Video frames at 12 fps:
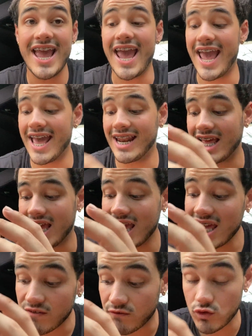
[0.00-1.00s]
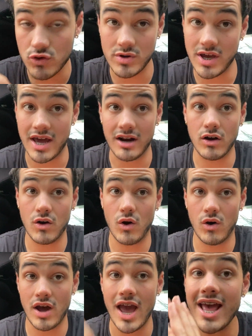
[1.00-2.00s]
And if you get a
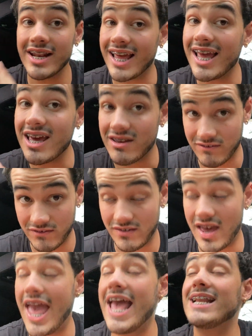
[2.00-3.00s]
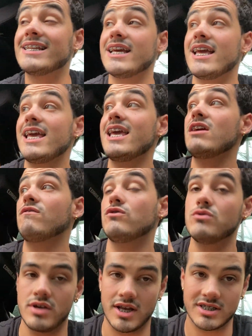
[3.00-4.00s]
call, and if
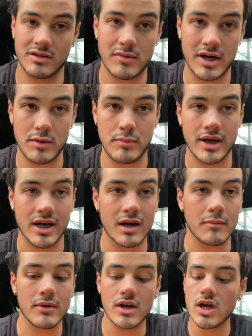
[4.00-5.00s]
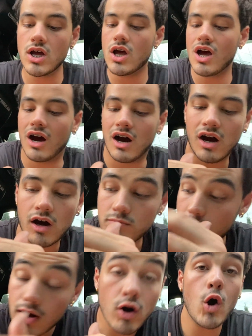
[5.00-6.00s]
you get somebody to pick up,
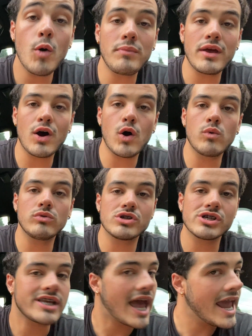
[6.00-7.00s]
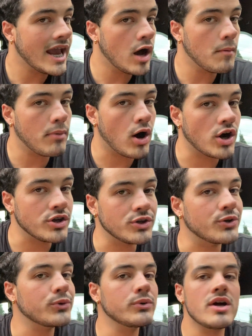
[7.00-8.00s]
better hope they don't just hang up on
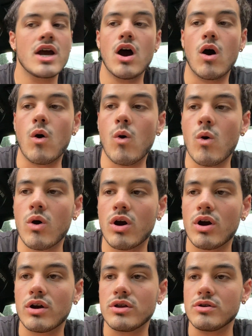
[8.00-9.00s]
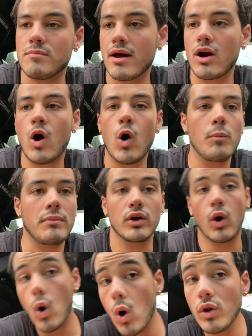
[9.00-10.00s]
you, or you better hope the
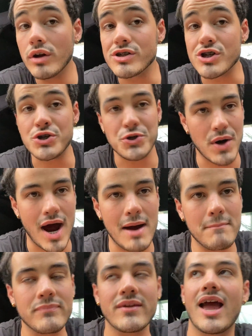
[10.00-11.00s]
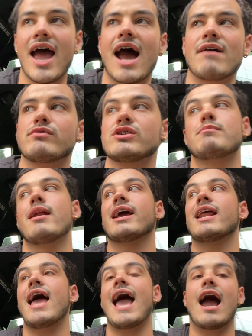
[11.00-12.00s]
call doesn't drop after
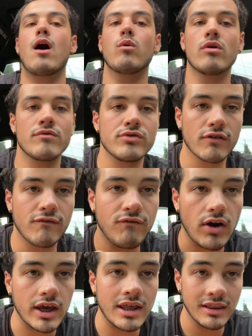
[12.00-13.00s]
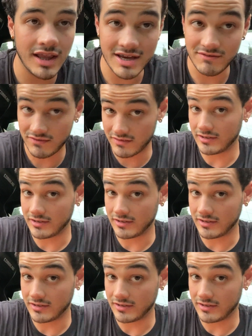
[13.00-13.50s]
spending an hour of your fucking life.